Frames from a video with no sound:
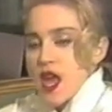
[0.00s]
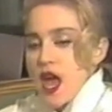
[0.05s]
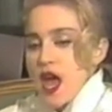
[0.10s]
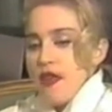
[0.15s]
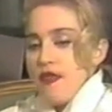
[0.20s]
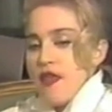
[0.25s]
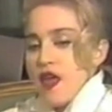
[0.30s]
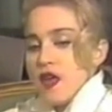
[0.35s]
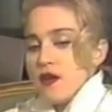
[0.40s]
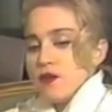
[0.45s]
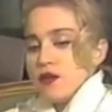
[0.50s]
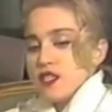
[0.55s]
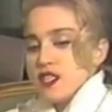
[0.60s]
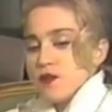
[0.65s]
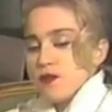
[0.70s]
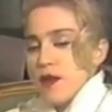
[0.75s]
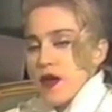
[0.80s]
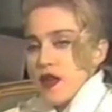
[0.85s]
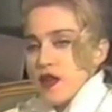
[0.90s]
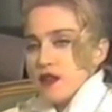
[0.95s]
And then we
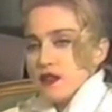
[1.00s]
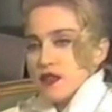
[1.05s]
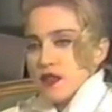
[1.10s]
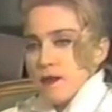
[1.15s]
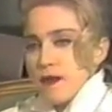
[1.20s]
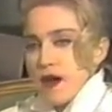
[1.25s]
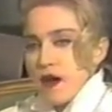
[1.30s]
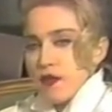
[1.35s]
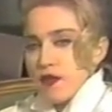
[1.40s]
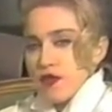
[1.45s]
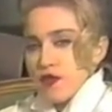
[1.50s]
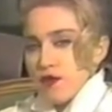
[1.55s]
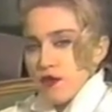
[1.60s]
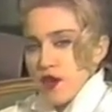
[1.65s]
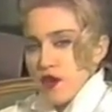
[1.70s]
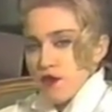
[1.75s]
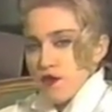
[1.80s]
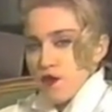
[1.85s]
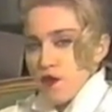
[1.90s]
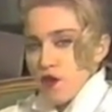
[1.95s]
spent about
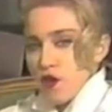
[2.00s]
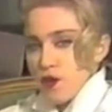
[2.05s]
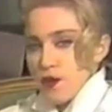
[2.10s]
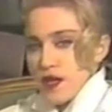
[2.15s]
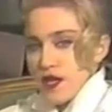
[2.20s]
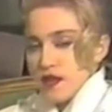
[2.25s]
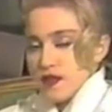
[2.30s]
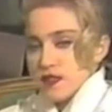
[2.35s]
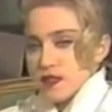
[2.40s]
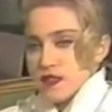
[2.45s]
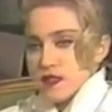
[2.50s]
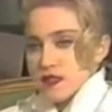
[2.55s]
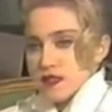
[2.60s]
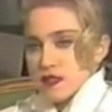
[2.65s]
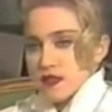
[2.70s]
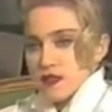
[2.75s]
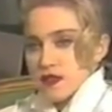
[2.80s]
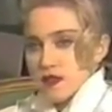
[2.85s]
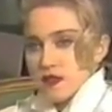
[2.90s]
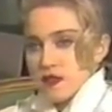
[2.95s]
3 or 4
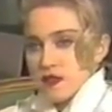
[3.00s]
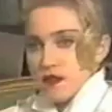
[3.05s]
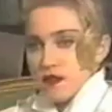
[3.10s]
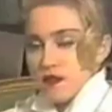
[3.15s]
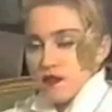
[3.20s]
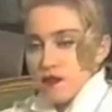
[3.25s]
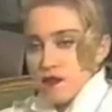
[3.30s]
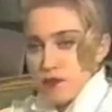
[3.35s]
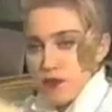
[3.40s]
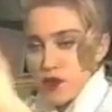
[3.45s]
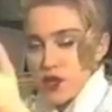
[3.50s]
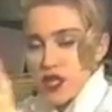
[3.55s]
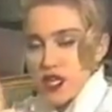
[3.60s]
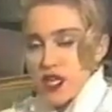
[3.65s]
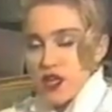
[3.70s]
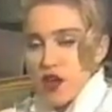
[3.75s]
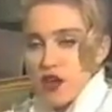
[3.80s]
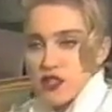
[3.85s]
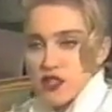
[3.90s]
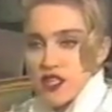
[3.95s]
weeks
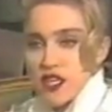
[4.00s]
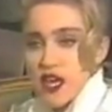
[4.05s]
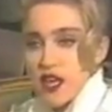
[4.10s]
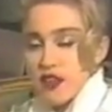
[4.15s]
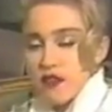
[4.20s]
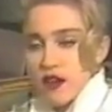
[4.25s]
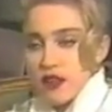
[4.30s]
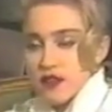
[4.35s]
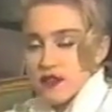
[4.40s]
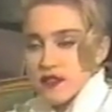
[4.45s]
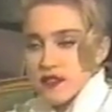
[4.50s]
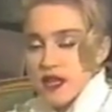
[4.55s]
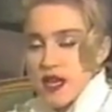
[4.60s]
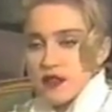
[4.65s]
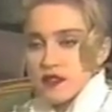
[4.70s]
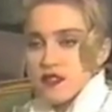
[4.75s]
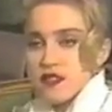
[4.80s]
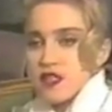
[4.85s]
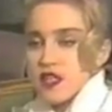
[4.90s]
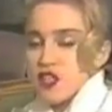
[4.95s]
putting it all together on the
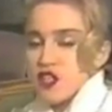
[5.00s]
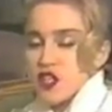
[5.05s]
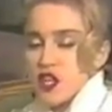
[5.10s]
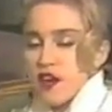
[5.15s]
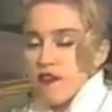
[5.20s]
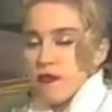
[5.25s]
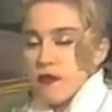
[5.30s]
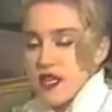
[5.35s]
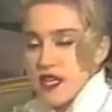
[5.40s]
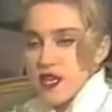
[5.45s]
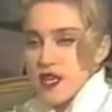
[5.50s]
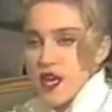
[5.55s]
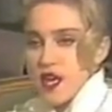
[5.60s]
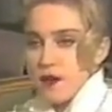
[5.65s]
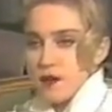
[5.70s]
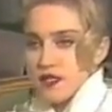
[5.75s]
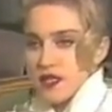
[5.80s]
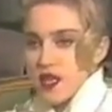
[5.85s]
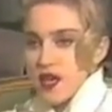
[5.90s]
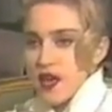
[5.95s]
soundstage. Then everybody
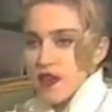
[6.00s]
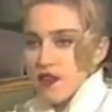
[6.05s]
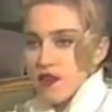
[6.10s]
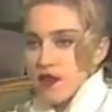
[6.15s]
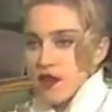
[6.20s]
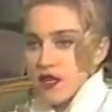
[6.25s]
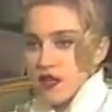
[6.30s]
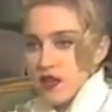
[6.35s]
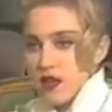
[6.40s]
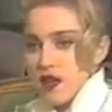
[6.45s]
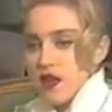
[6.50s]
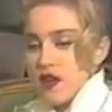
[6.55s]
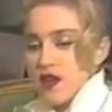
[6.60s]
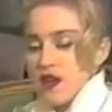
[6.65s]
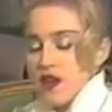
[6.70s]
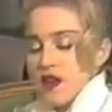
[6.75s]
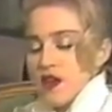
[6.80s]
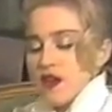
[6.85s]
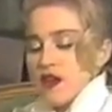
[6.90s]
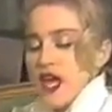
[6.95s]
came together, and
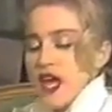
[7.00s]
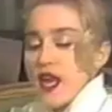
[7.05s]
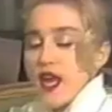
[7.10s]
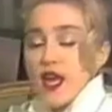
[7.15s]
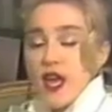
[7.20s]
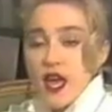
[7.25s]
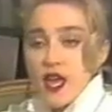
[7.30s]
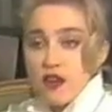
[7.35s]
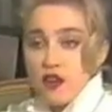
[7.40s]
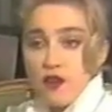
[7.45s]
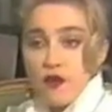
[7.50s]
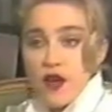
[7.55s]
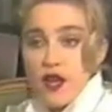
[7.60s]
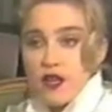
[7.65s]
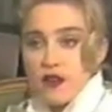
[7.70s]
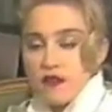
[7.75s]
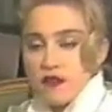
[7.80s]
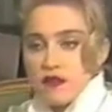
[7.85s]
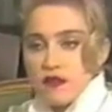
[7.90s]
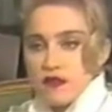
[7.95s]
I had a
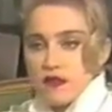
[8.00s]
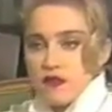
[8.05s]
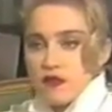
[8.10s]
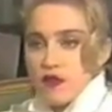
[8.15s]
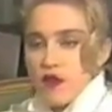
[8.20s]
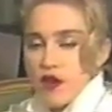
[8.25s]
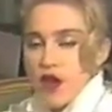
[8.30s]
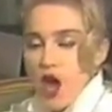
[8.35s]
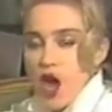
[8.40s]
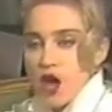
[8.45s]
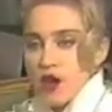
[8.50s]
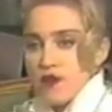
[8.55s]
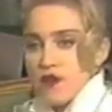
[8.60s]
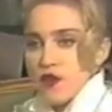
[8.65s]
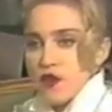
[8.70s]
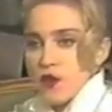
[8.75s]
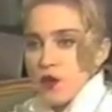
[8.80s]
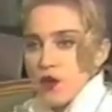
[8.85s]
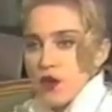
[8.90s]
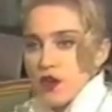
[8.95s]
great
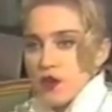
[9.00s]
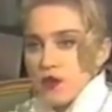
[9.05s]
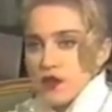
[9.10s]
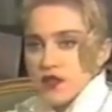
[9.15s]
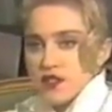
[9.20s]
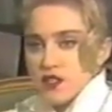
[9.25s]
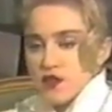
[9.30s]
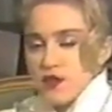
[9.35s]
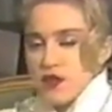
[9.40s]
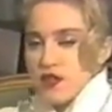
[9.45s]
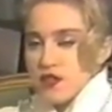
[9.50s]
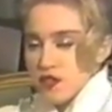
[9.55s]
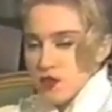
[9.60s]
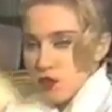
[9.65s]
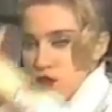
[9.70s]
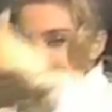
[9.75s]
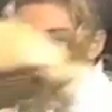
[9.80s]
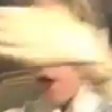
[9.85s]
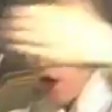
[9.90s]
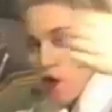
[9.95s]
choreographer to work with, so he
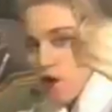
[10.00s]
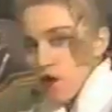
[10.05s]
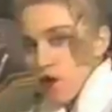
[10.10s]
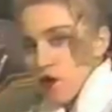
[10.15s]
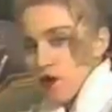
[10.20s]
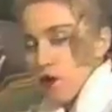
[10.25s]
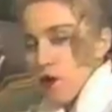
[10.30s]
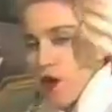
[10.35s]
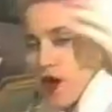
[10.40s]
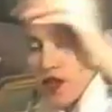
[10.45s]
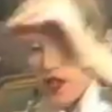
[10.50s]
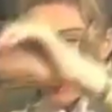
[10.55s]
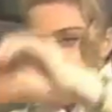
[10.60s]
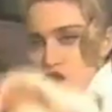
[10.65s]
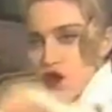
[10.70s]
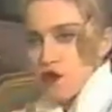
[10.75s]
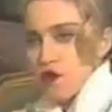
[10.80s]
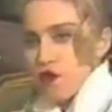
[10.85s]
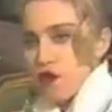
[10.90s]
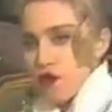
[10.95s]
sort of
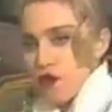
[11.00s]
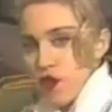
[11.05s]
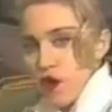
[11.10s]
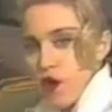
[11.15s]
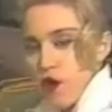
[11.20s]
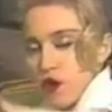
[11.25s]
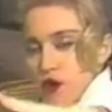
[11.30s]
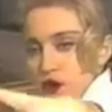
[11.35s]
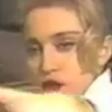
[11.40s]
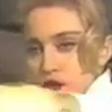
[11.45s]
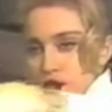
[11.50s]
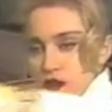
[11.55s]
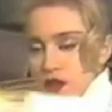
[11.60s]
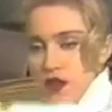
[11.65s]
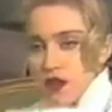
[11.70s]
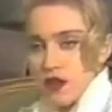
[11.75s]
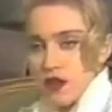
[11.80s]
watched over the whole,